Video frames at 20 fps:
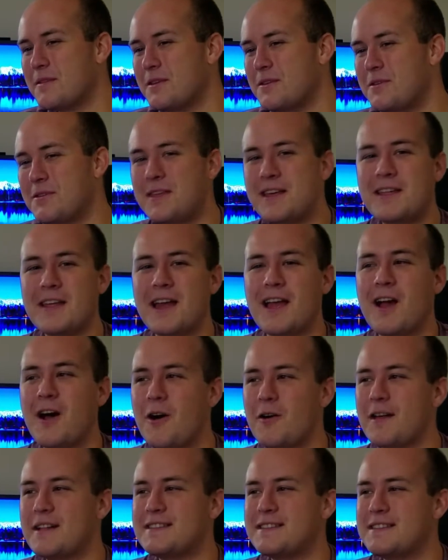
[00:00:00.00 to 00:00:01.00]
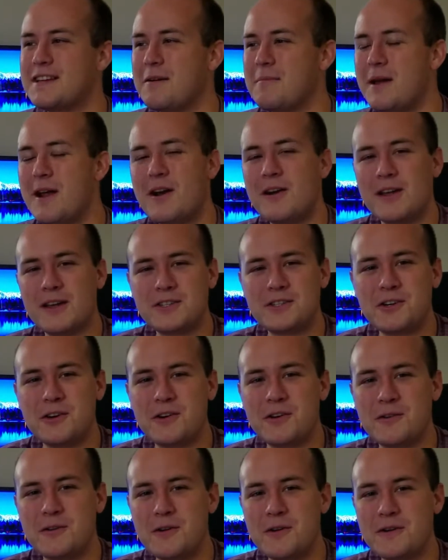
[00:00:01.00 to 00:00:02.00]
you think like, oh, that's a dumb error. Like
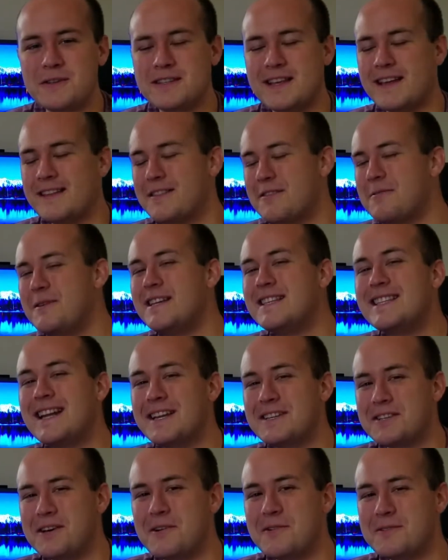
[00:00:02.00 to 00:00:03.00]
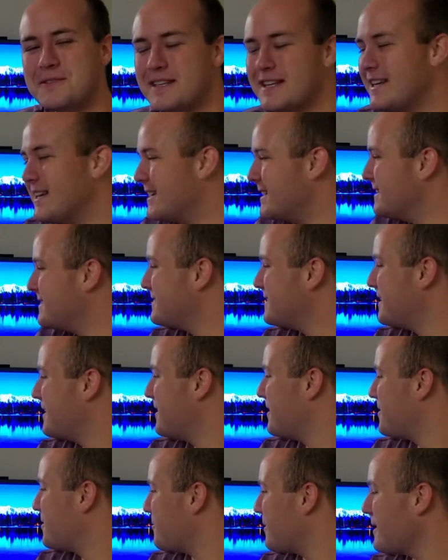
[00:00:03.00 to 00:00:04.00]
sure, you notice that. The reason I don't is
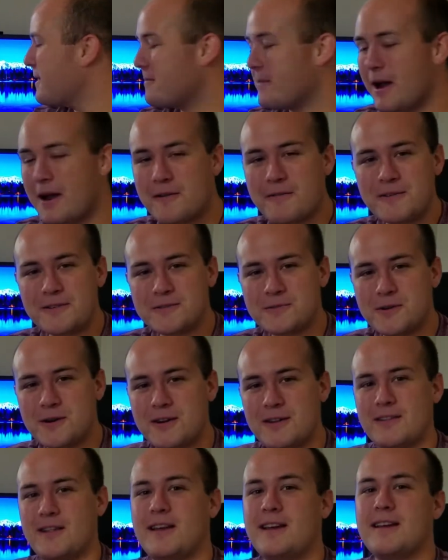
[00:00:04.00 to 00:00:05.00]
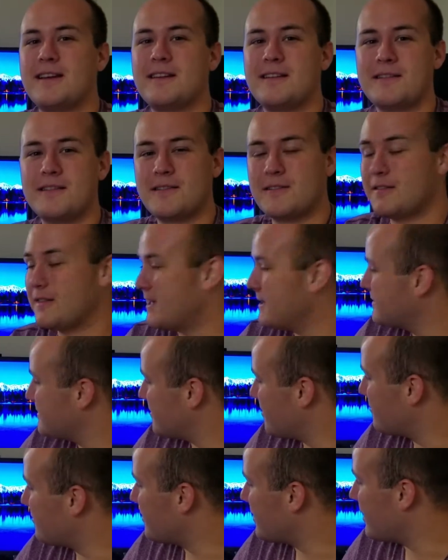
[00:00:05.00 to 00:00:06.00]
the way the microphones work, like this over